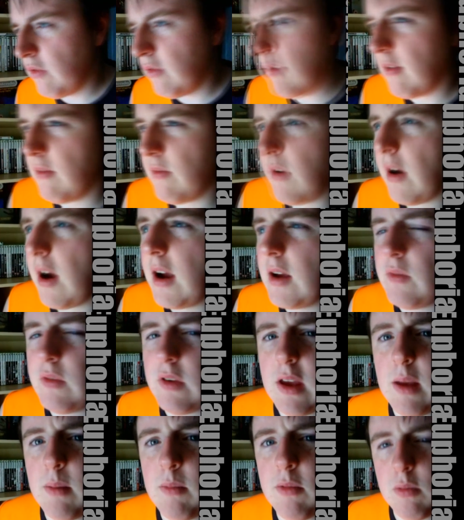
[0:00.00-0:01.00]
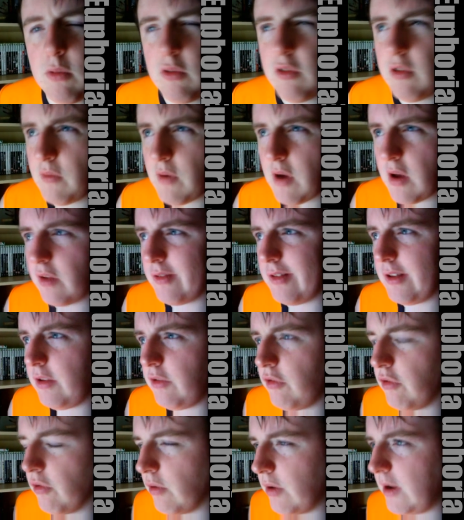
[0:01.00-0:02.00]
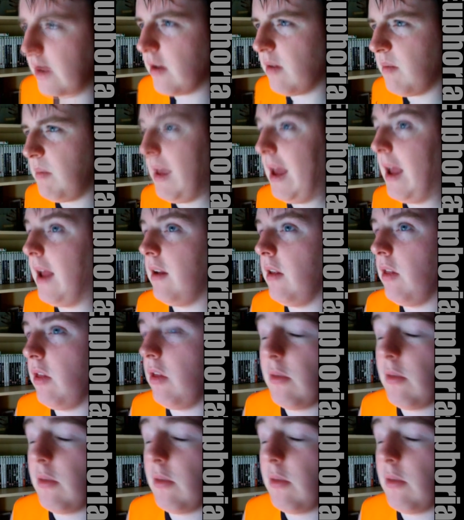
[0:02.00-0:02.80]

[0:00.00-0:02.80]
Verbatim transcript: five games which I vastly enjoyed compared to the other